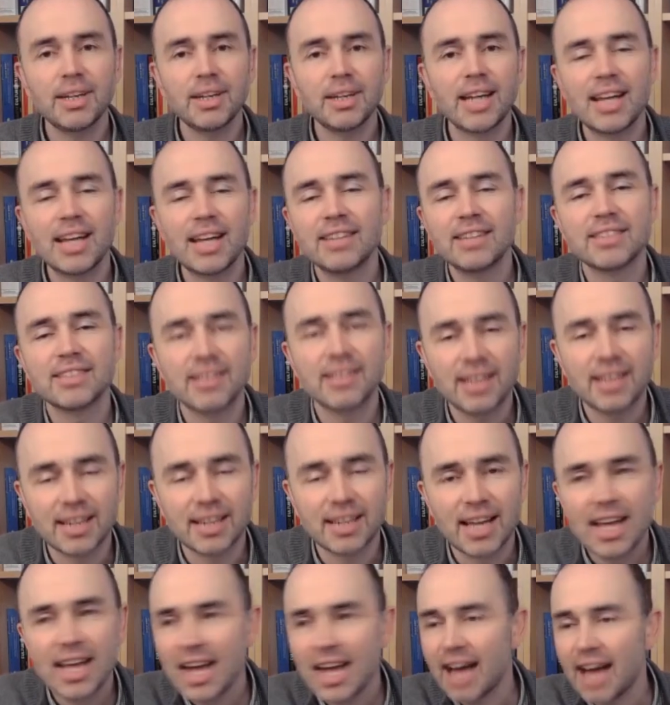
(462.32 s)
Now here's the
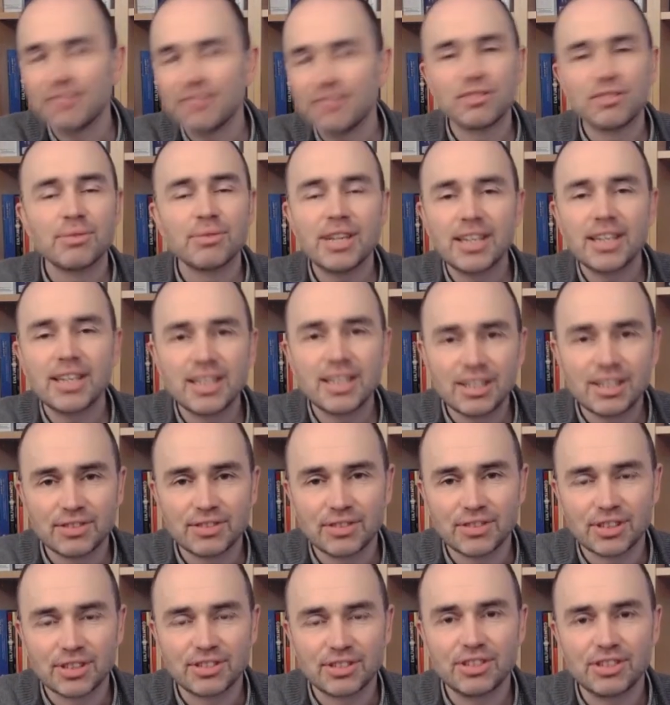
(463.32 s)
thing, after reading these
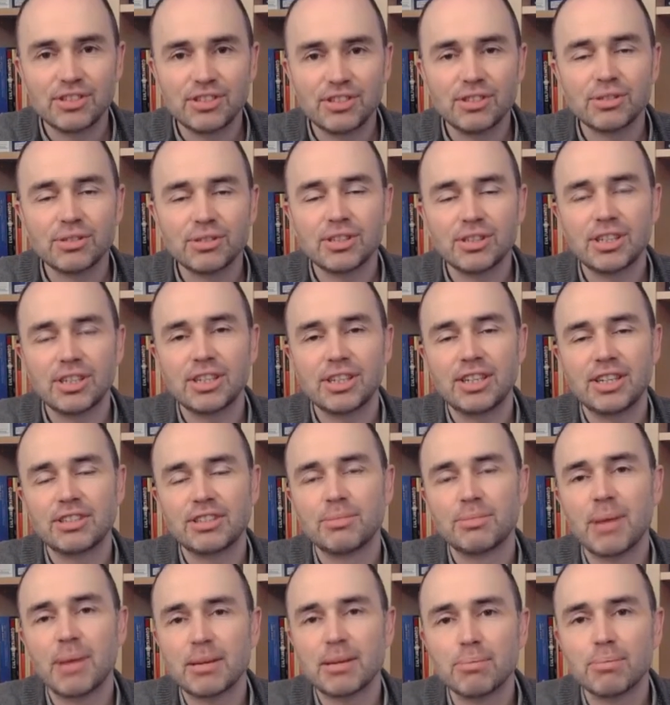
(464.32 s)
verses, you'd
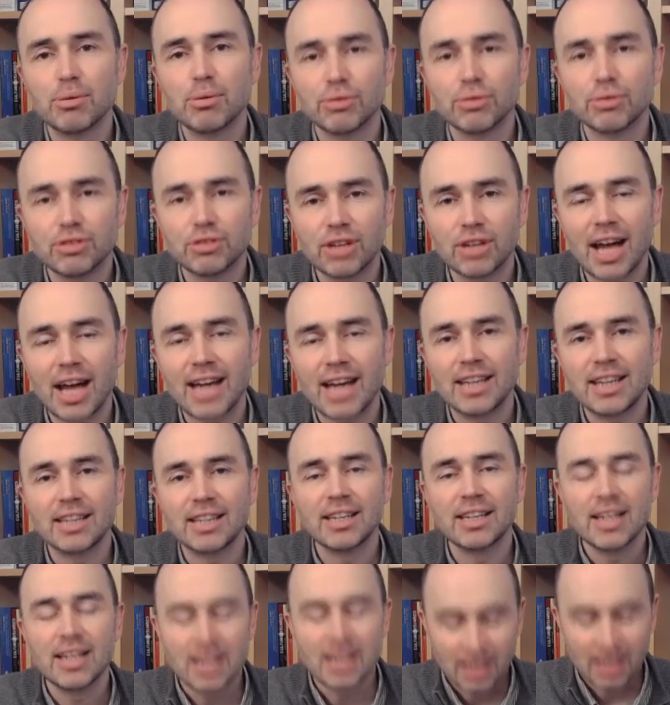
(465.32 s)
expect Paul to add
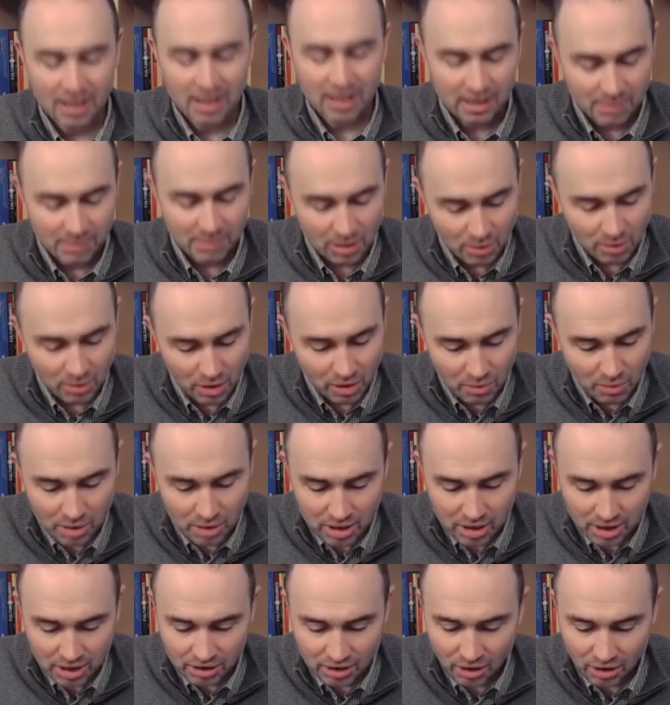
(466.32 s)
in a
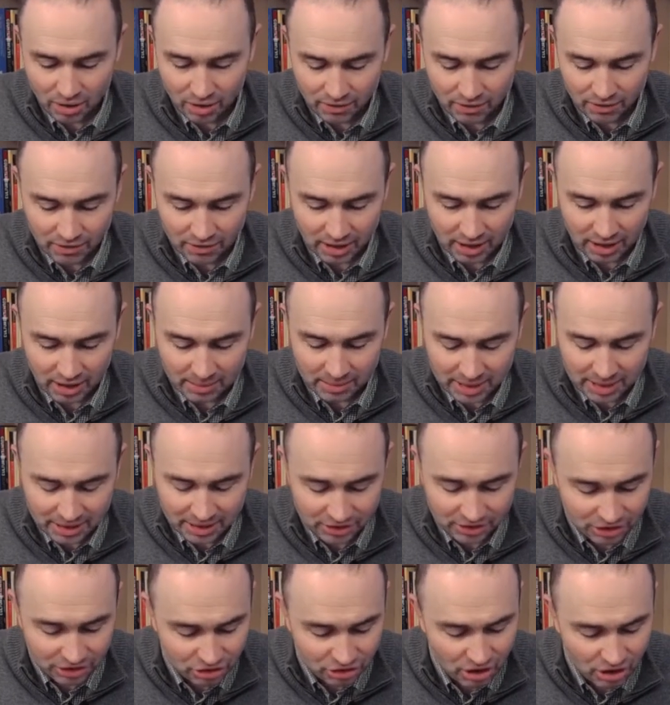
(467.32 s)
word of
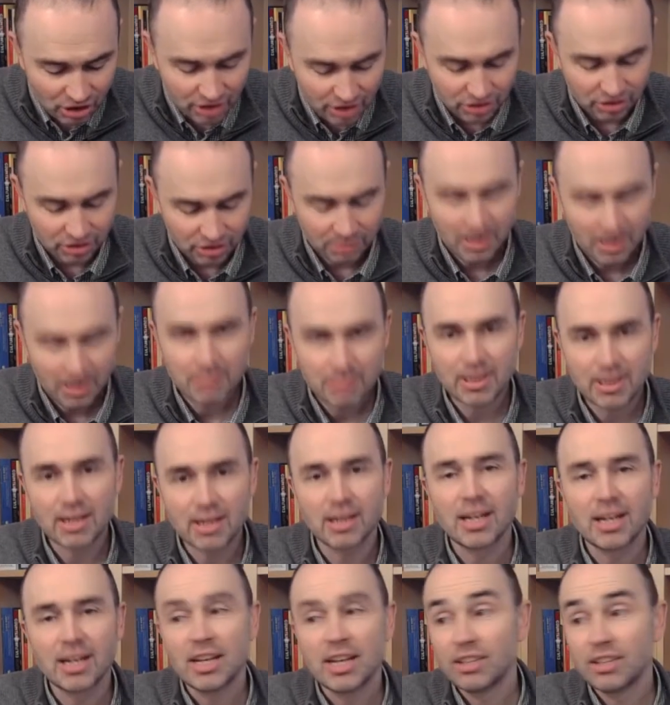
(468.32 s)
instruction, maybe
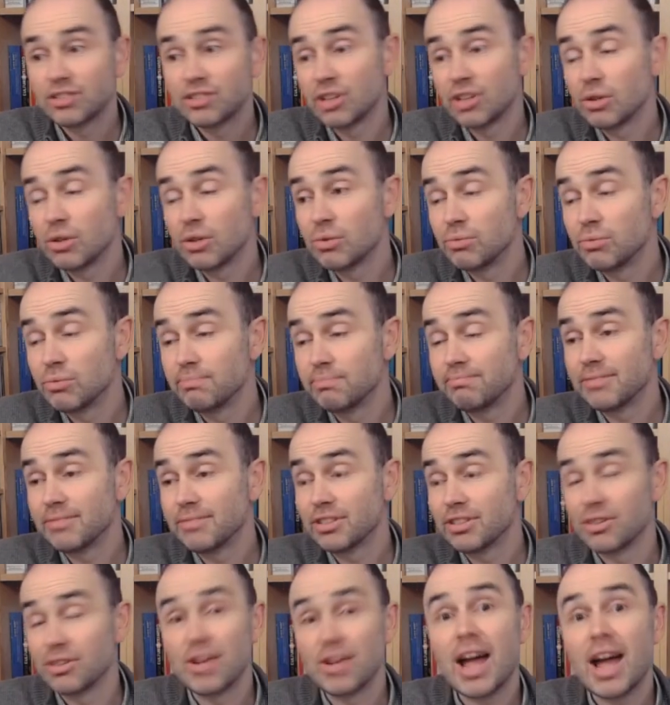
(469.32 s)
a
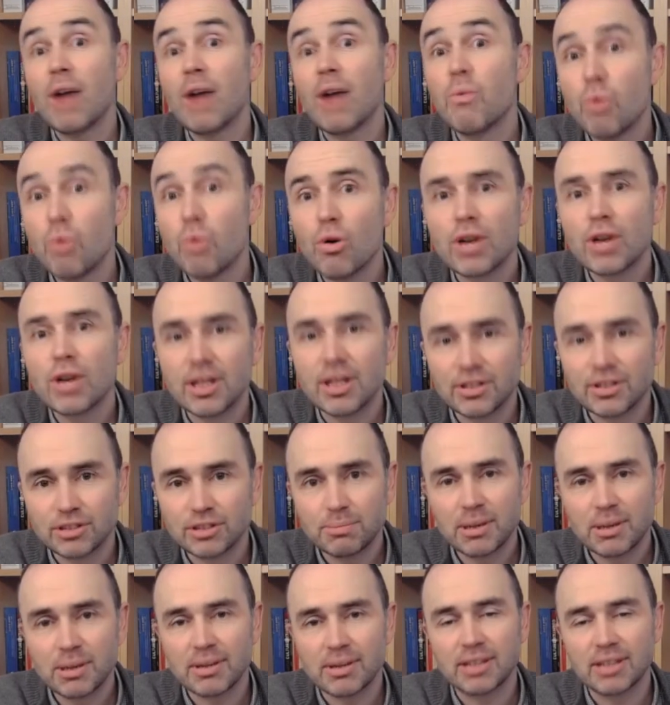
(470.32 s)
so now walk in the
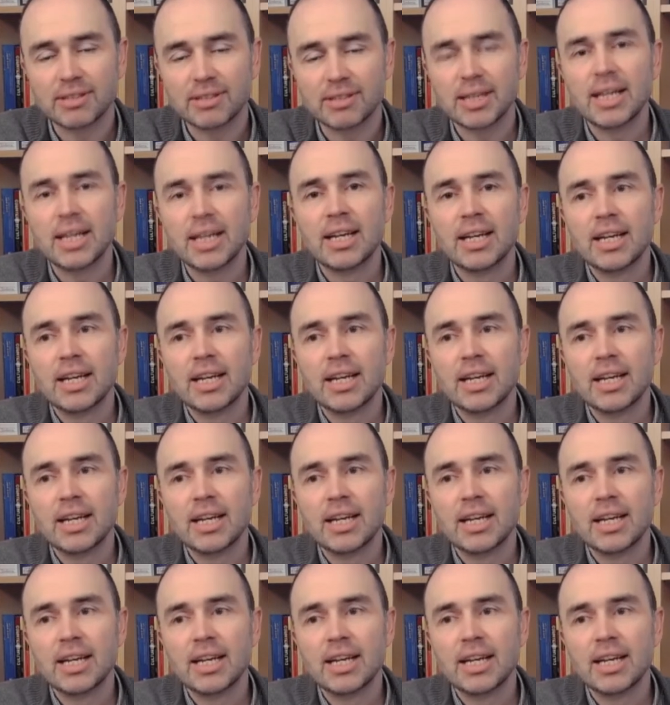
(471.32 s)
Spirit.